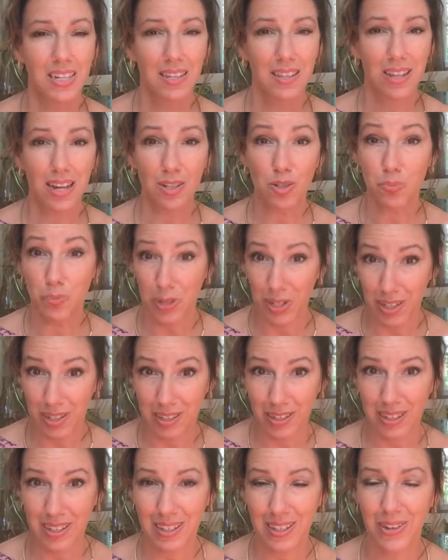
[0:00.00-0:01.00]
that's big,
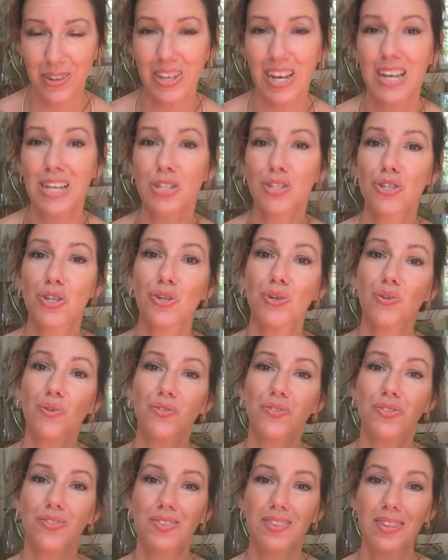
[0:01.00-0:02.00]
okay? So
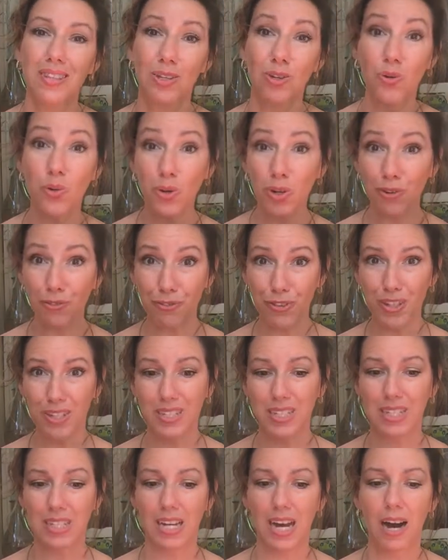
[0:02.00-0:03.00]
you're
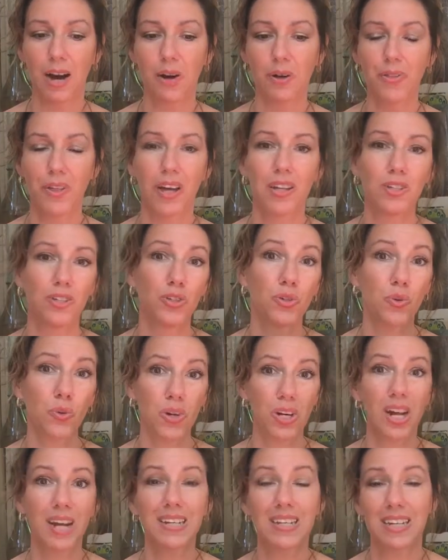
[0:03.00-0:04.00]
feeling now that you're
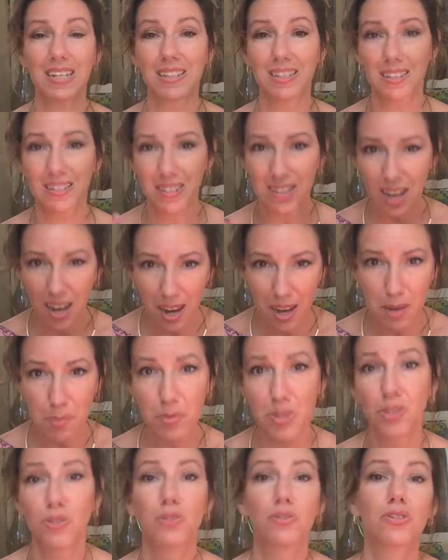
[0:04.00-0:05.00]
not getting the time
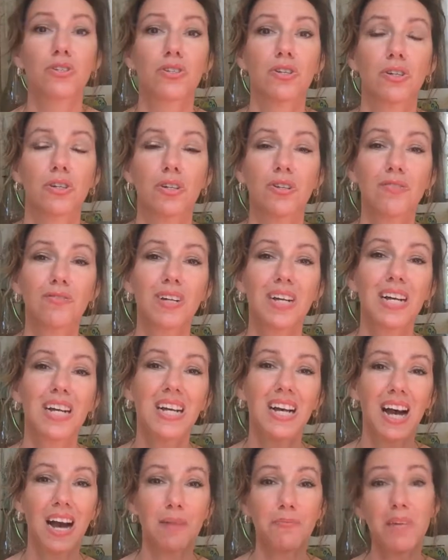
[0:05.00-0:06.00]
that you deserve,
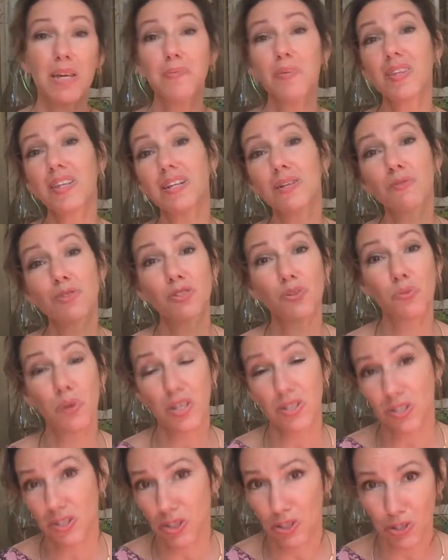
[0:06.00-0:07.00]
and maybe that it was a
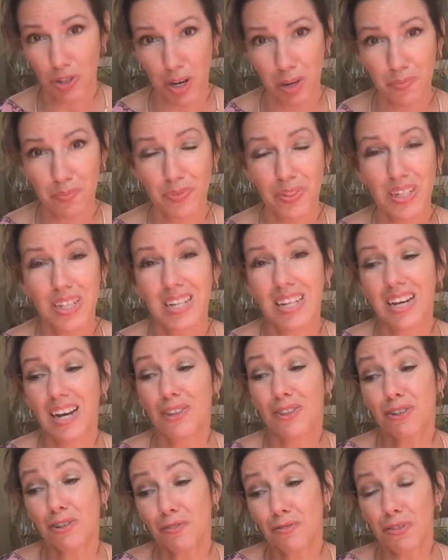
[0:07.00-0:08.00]
wasted trip. And
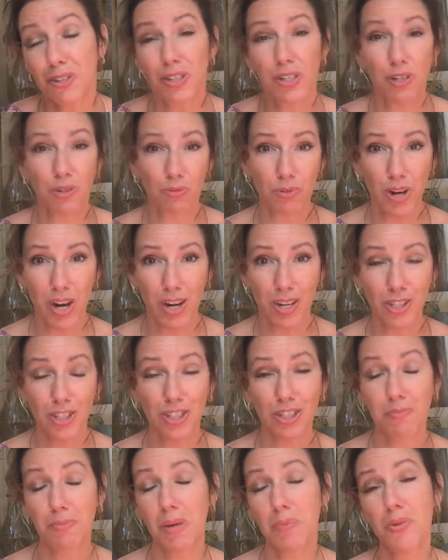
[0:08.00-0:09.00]
they're feeling rushed,
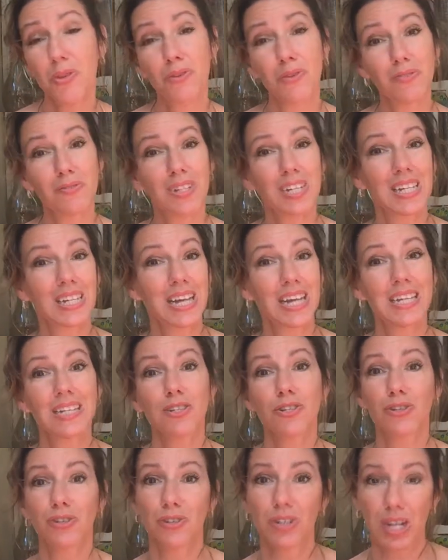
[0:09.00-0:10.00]
and maybe they're even late
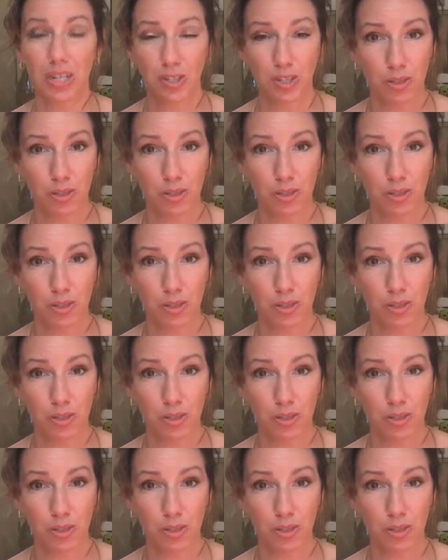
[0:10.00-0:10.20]
to their next